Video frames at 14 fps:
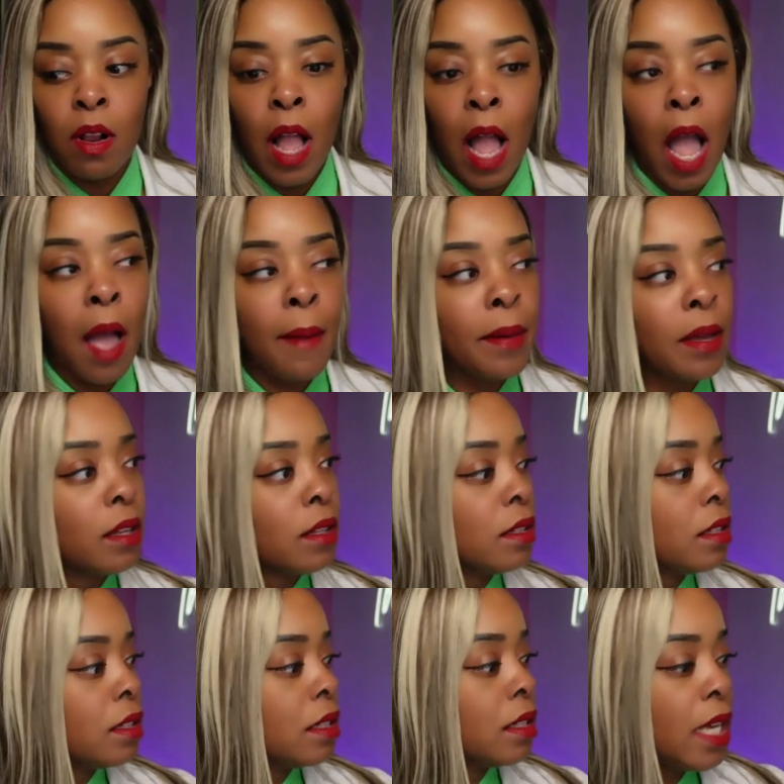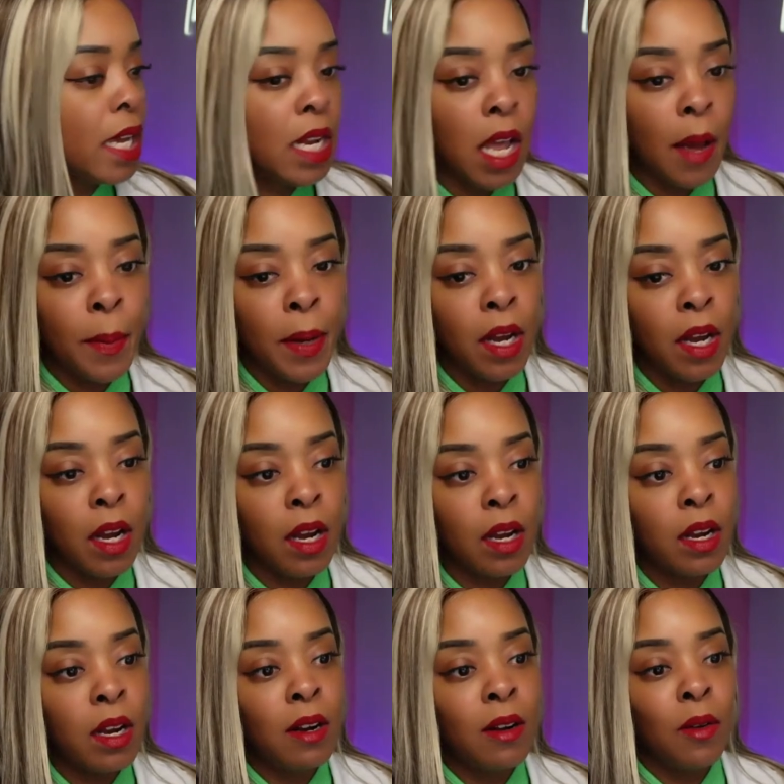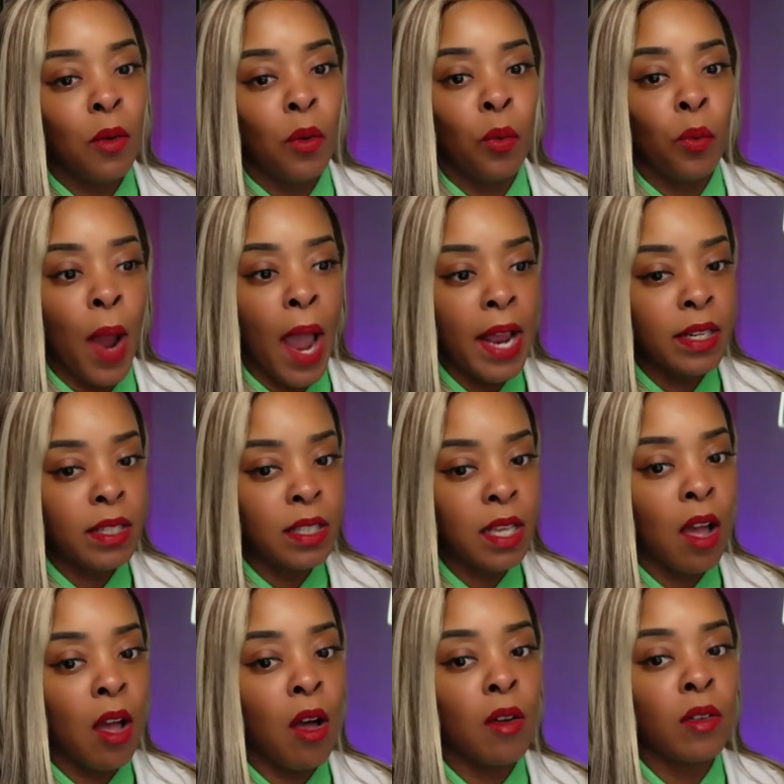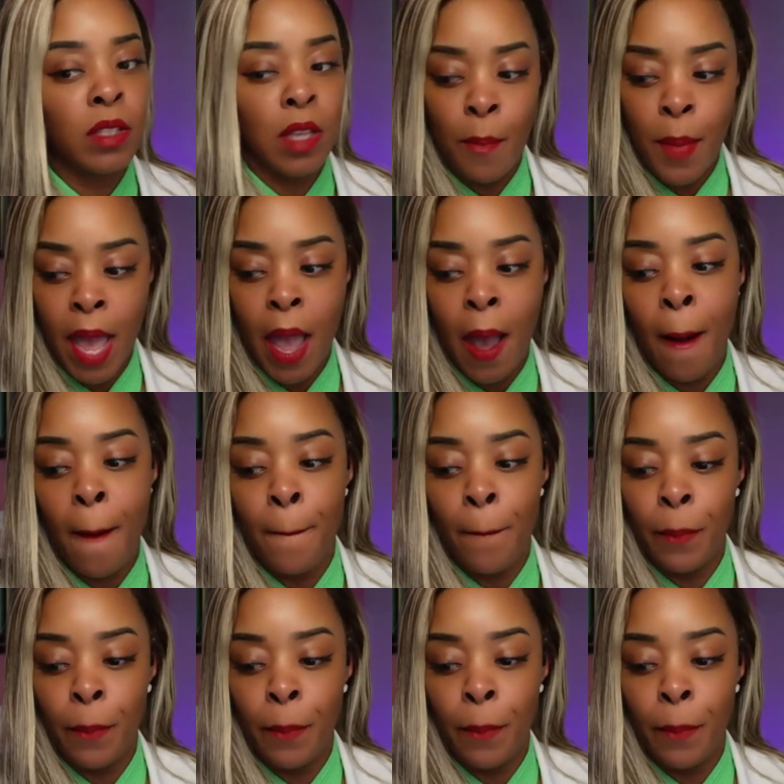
I've been sitting up here writing songs about